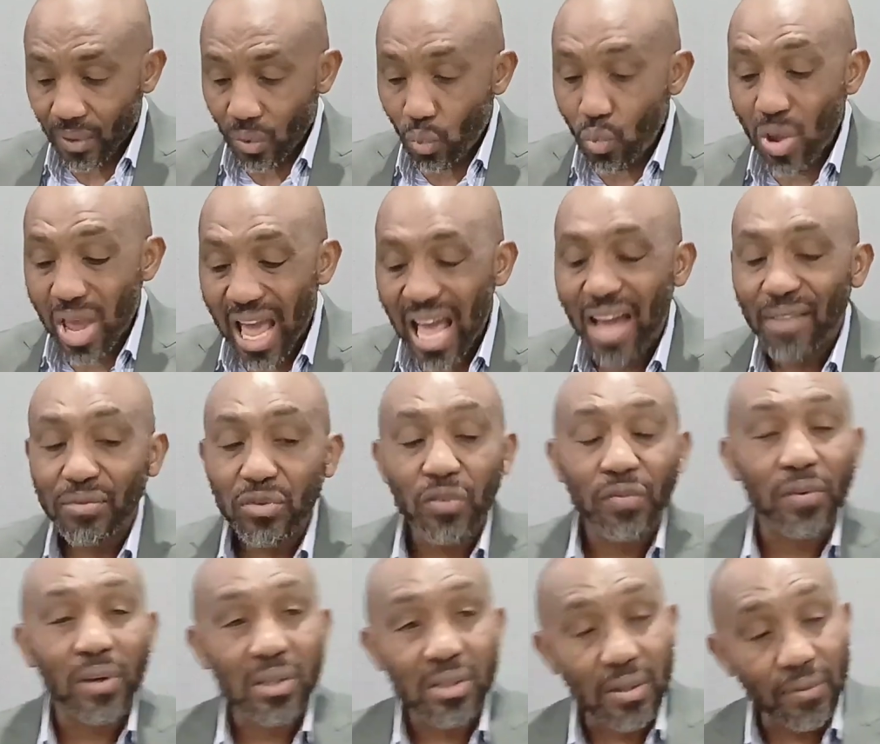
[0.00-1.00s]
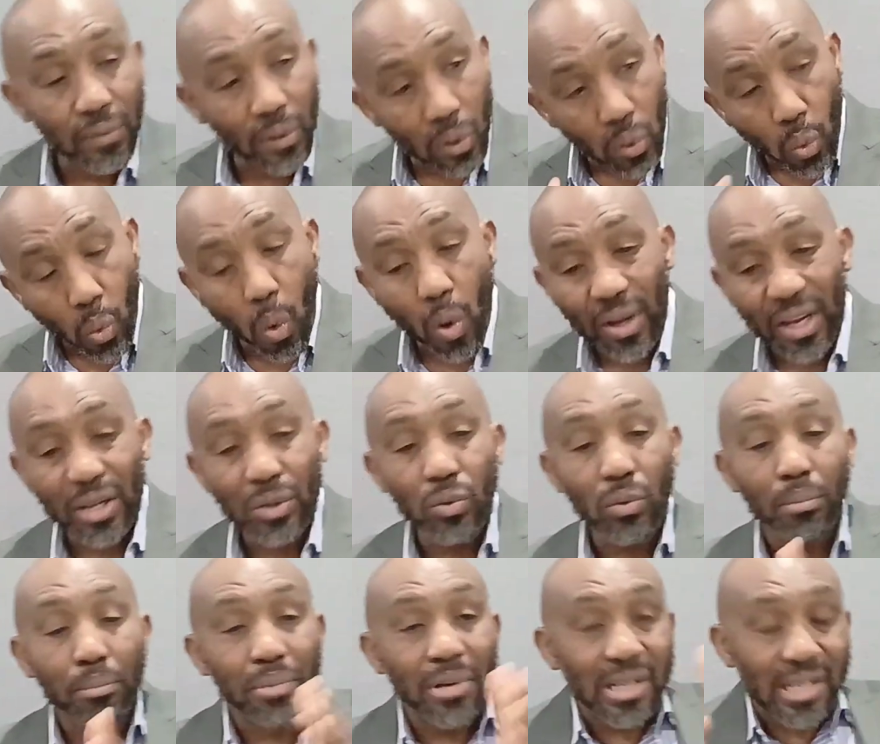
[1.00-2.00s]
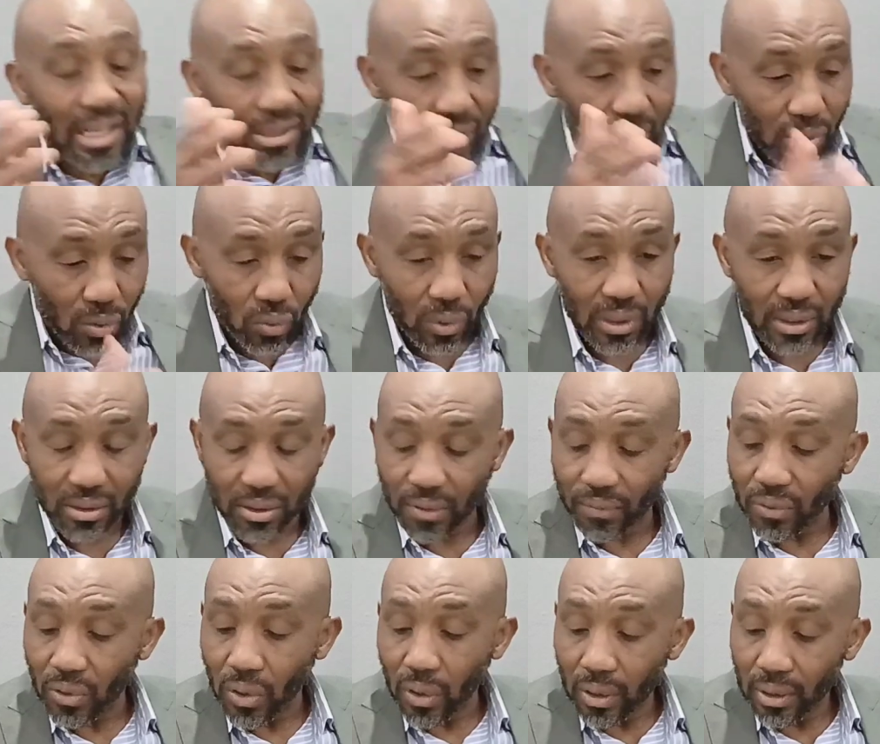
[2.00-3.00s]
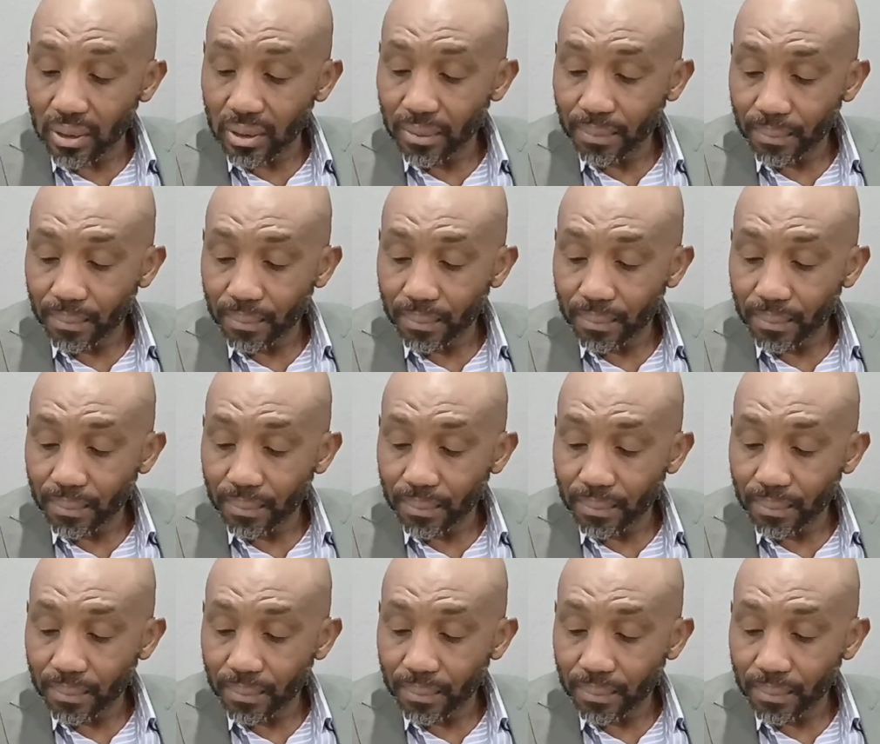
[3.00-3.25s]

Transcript: We have to first of all walk in obedience to the words of God,